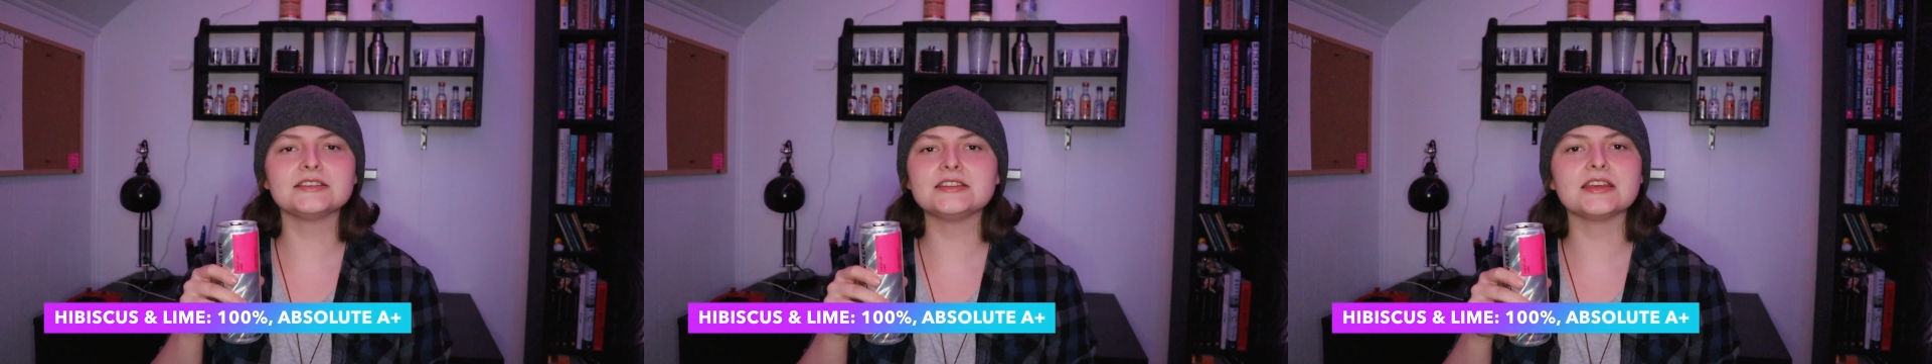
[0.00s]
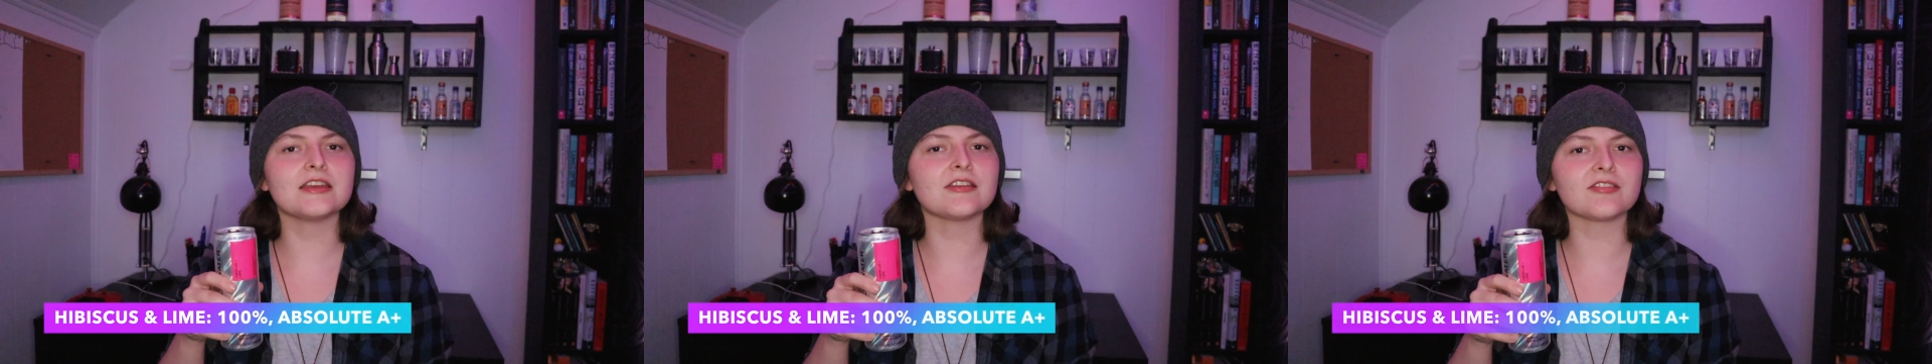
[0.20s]

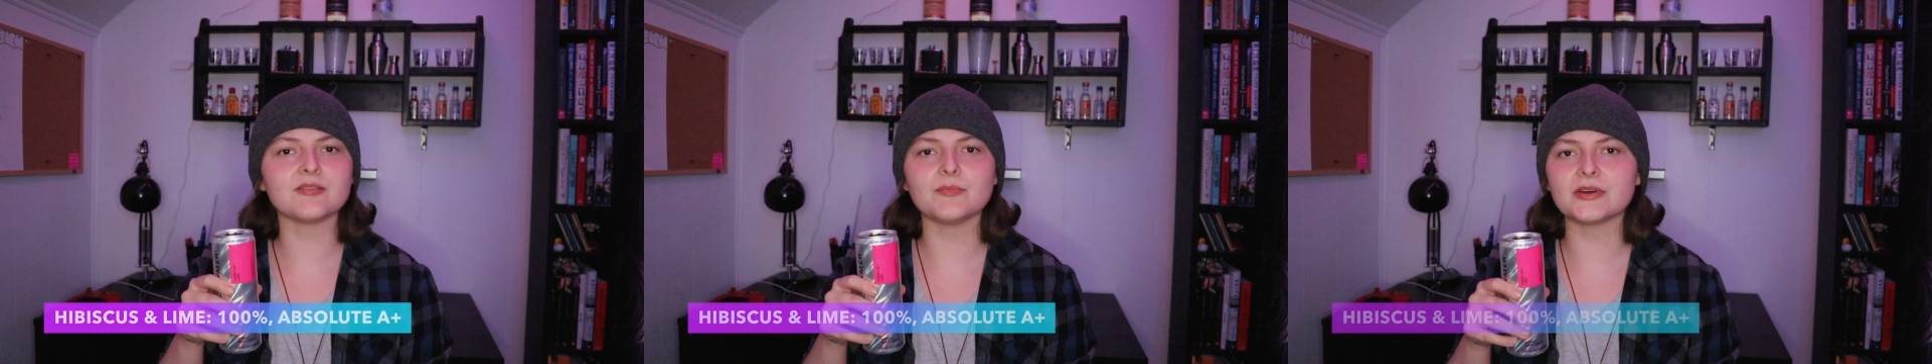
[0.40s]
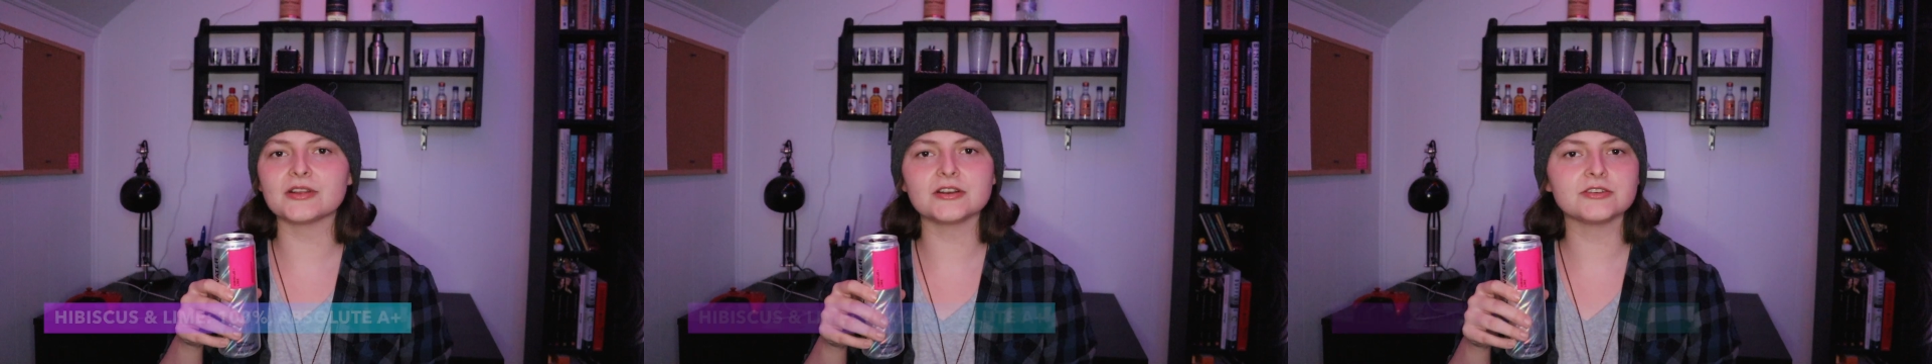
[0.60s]
taste a
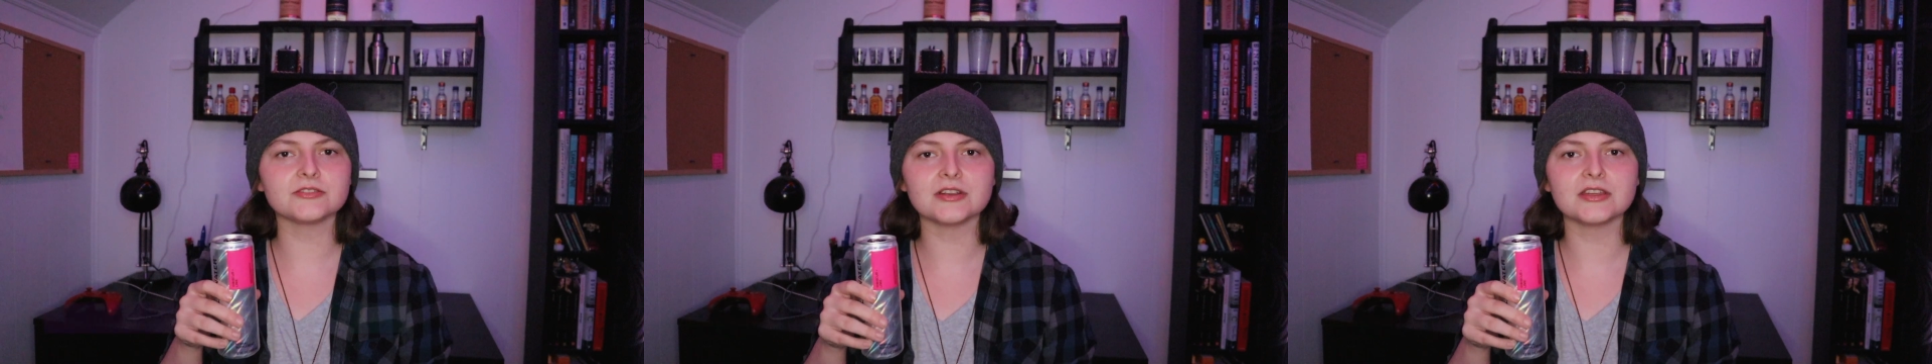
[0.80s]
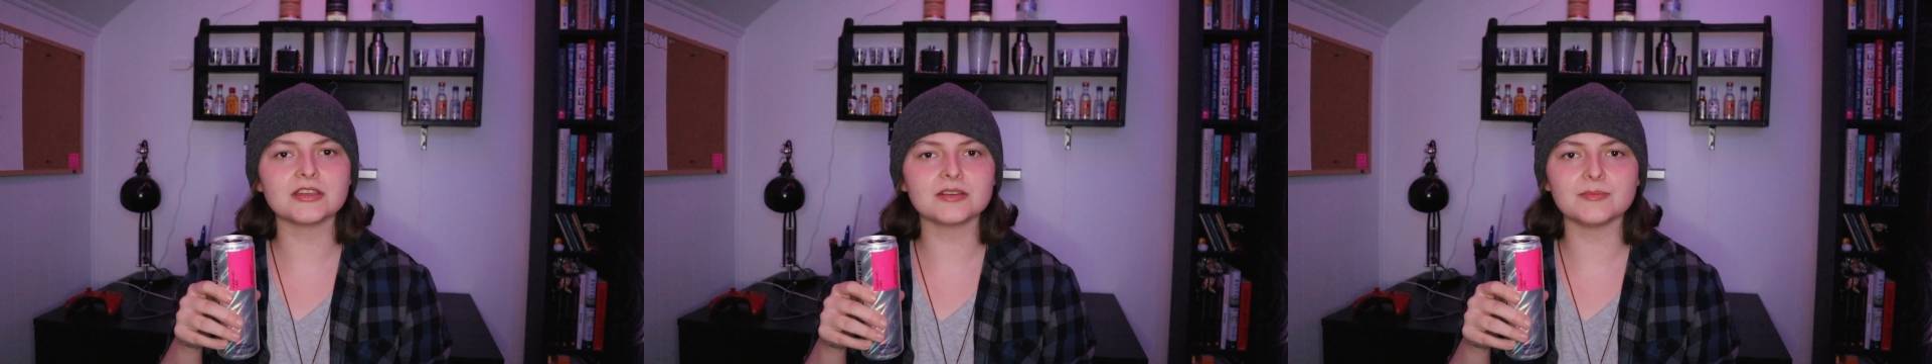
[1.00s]
better
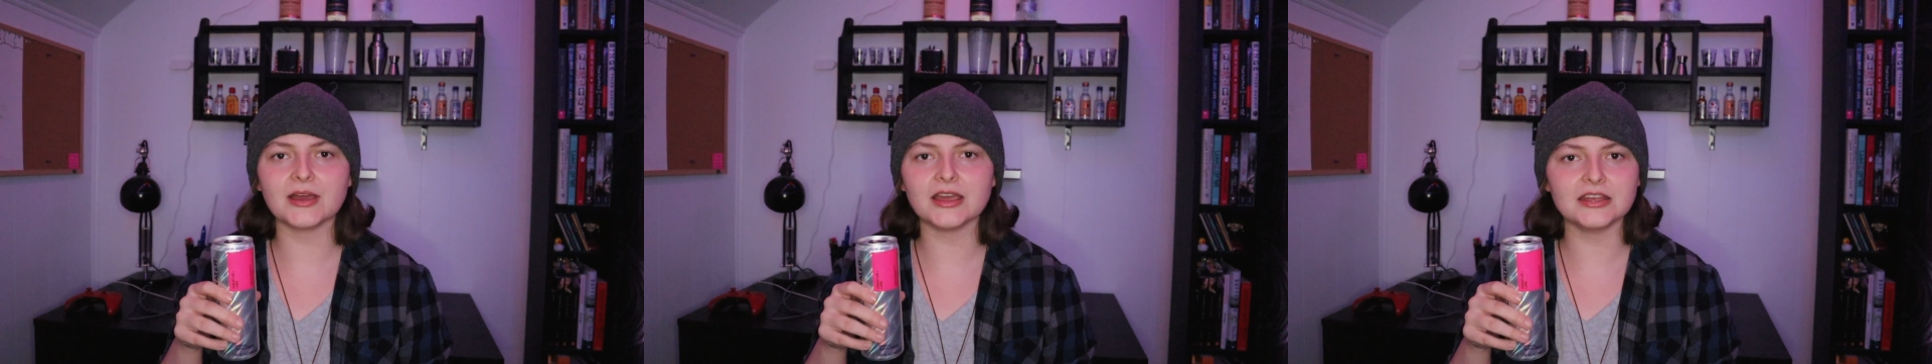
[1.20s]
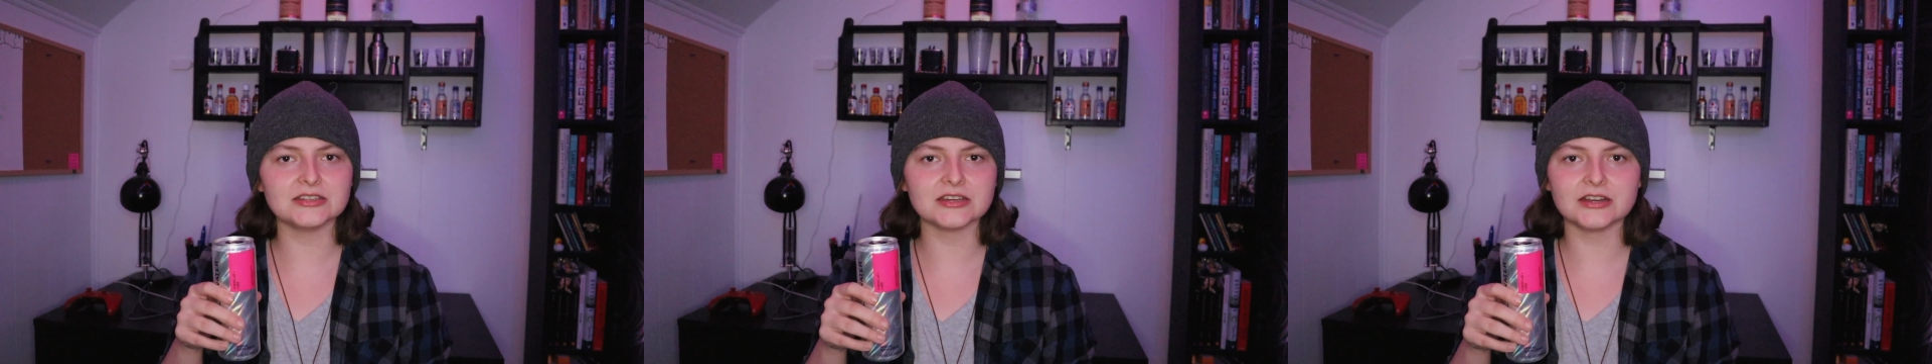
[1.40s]
drink in my
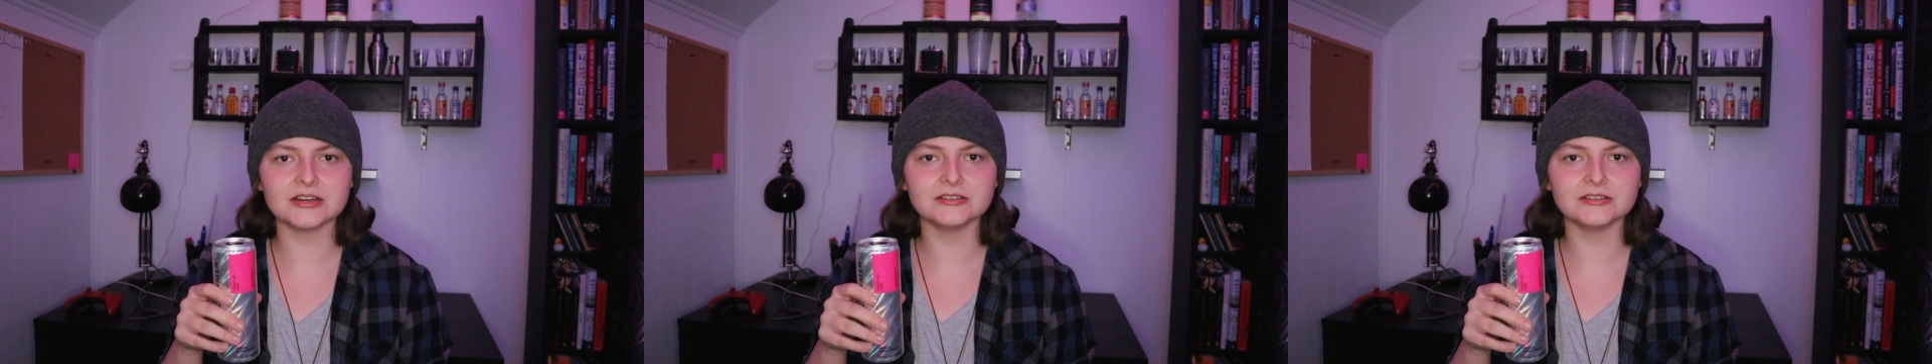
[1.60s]
entire